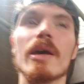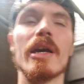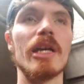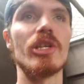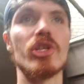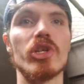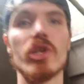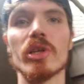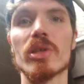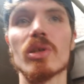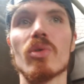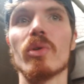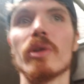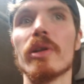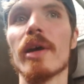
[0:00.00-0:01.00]
It's
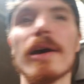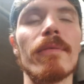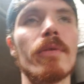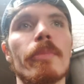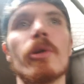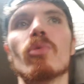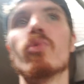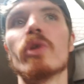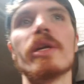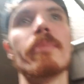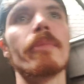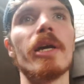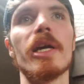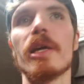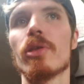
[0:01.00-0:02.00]
just going to have to be
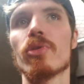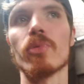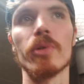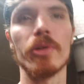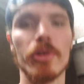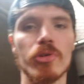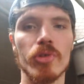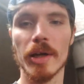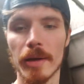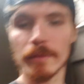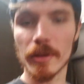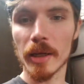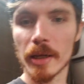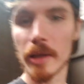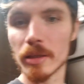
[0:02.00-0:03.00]
remade through the
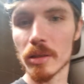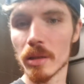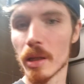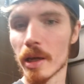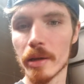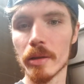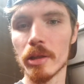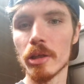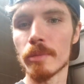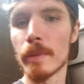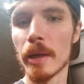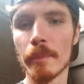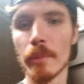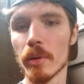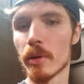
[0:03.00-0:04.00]
draft. I guess a lot of these
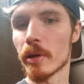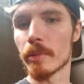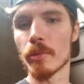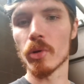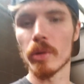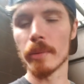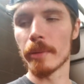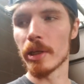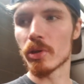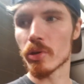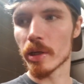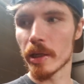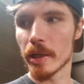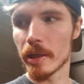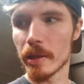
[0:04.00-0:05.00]
people are going to be
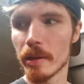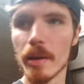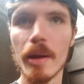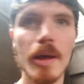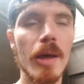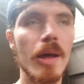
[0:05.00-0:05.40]
traded.